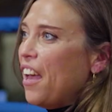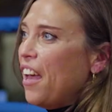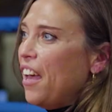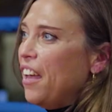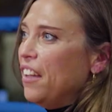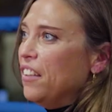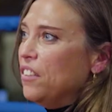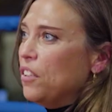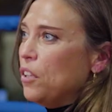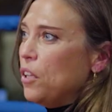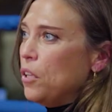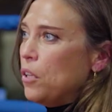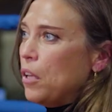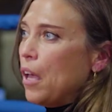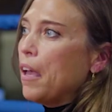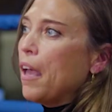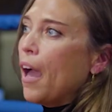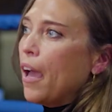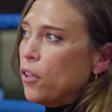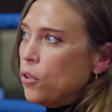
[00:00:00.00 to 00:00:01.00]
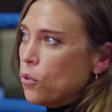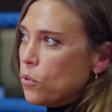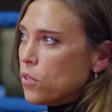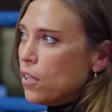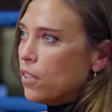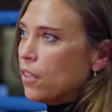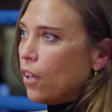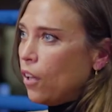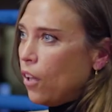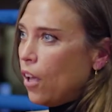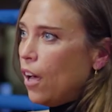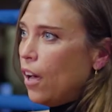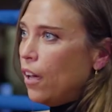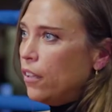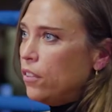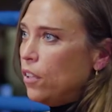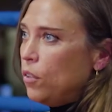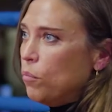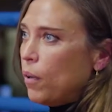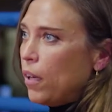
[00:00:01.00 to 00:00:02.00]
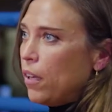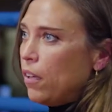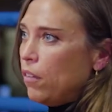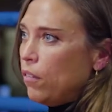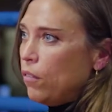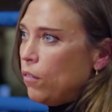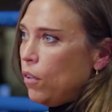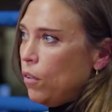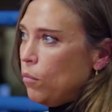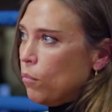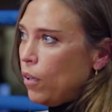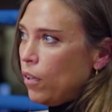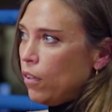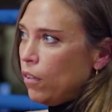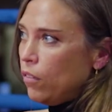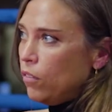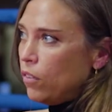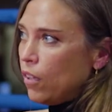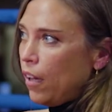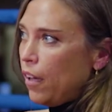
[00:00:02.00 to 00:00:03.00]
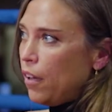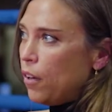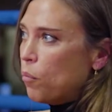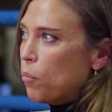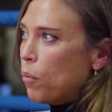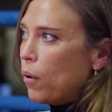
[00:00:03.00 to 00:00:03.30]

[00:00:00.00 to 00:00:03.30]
and I use it a lot in my entire